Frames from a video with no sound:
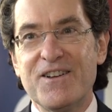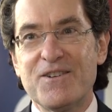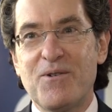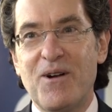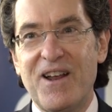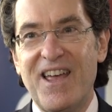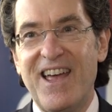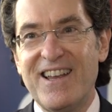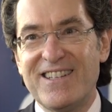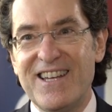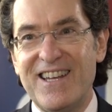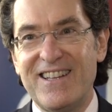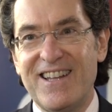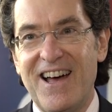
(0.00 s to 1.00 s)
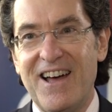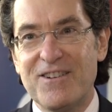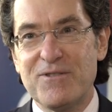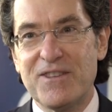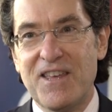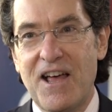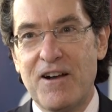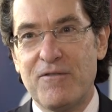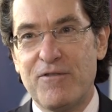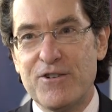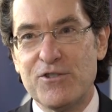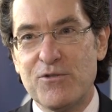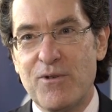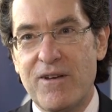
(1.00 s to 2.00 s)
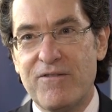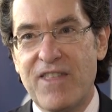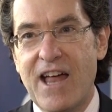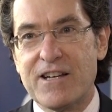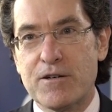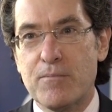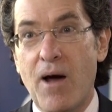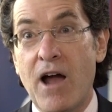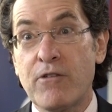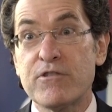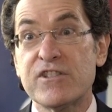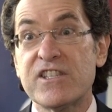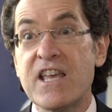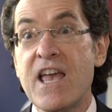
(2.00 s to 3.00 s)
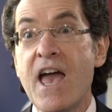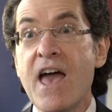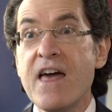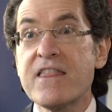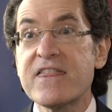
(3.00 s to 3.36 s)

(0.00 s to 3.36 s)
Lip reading: 2018, the 100th anniversary of that democracy,